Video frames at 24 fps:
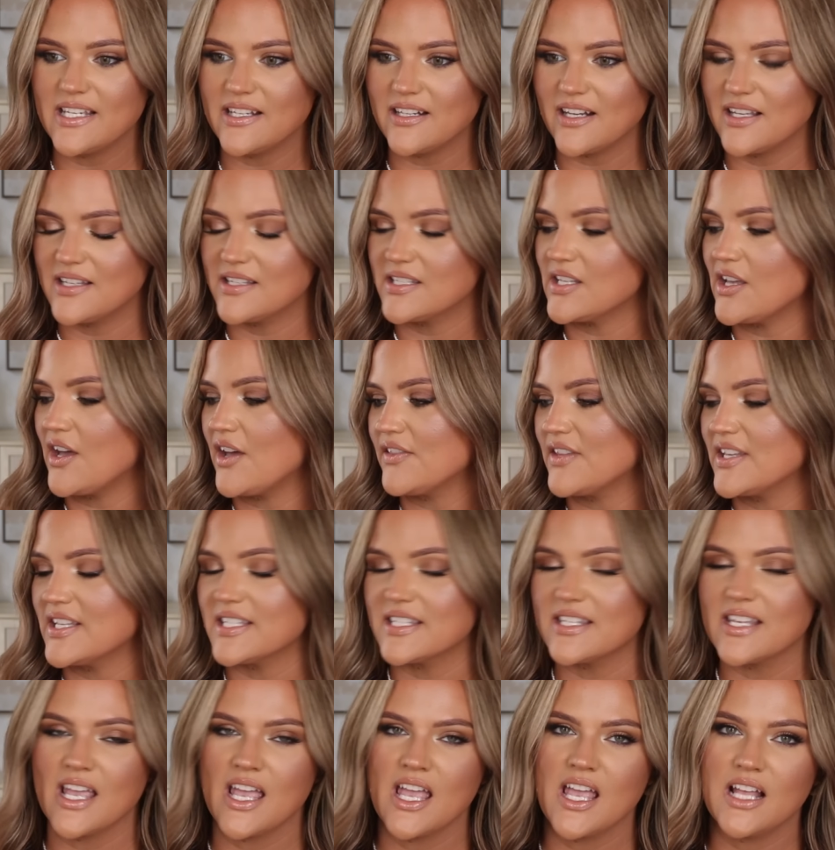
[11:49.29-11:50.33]
And I saw
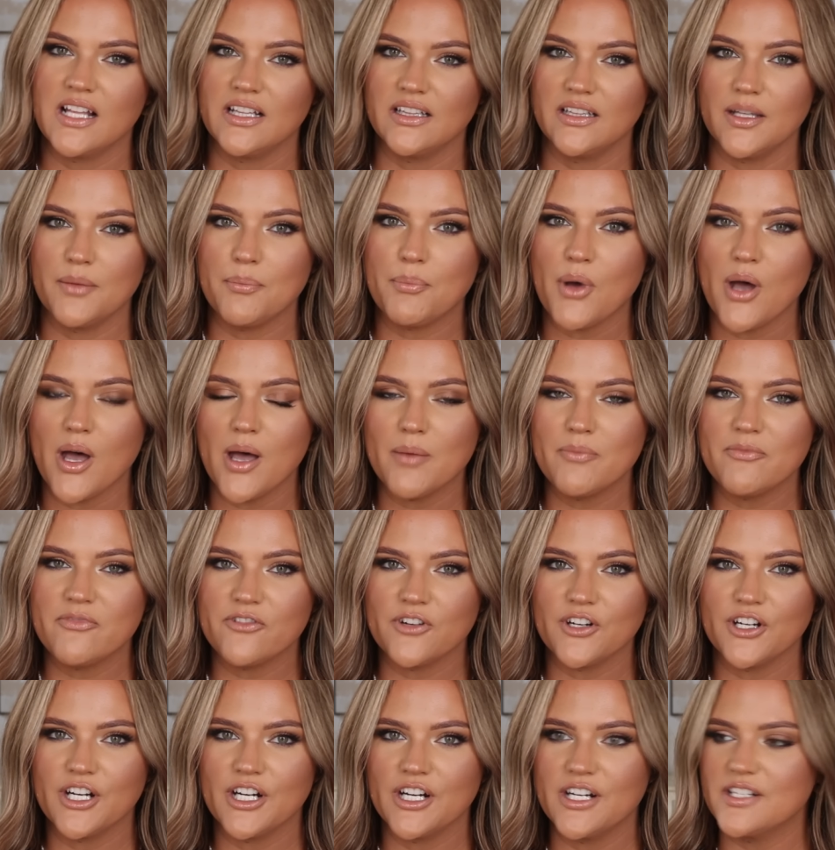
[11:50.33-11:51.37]
this lip balm
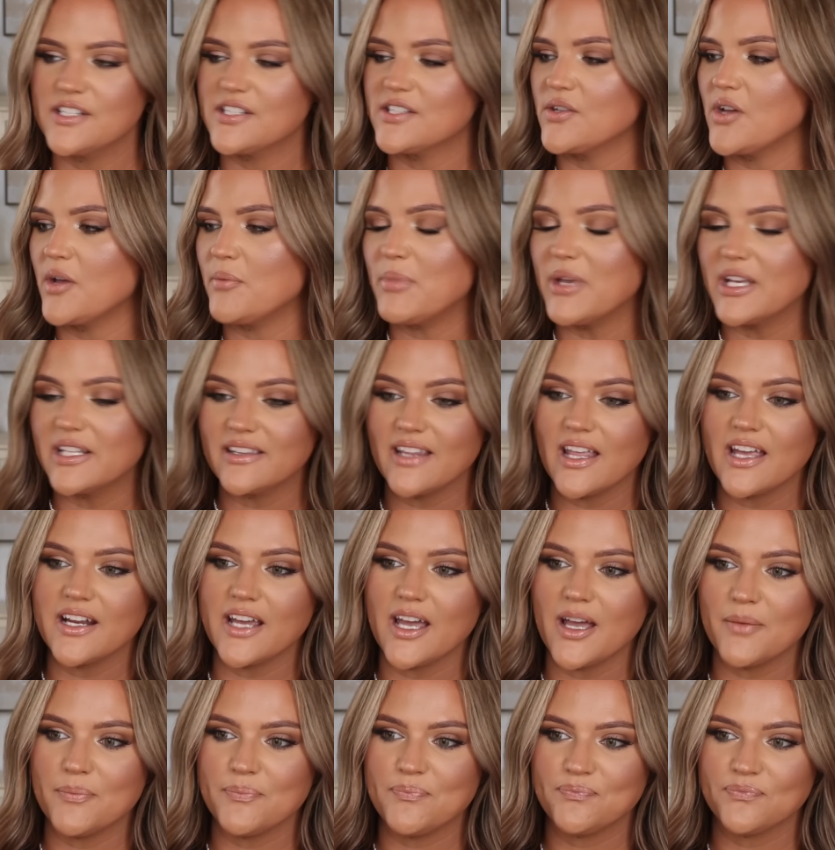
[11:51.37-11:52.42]
for her, so I picked that
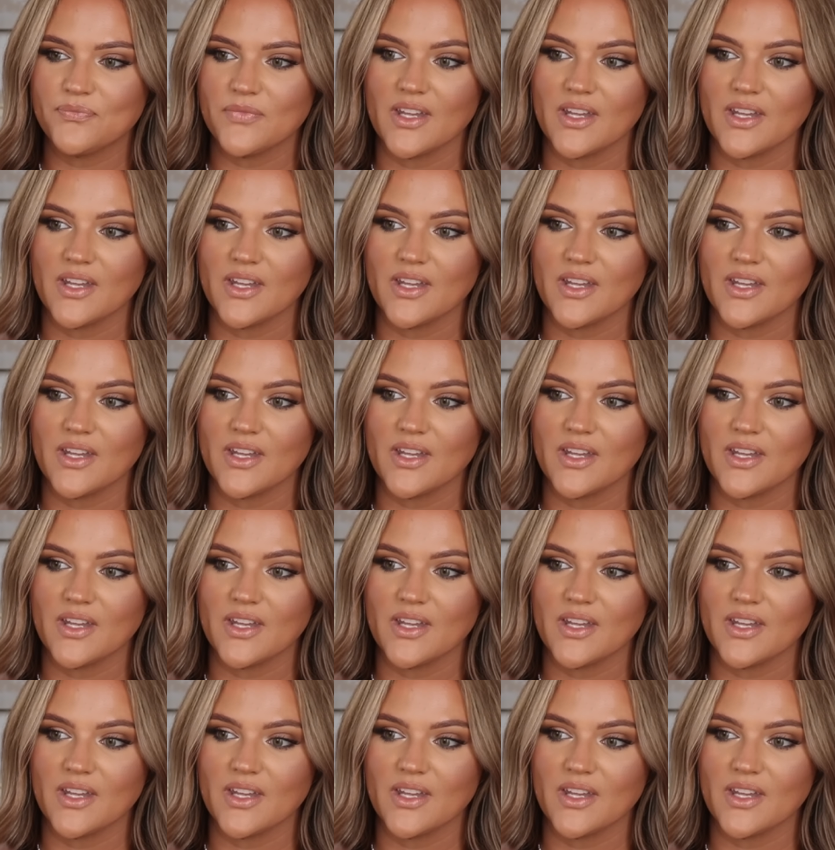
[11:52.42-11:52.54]
up.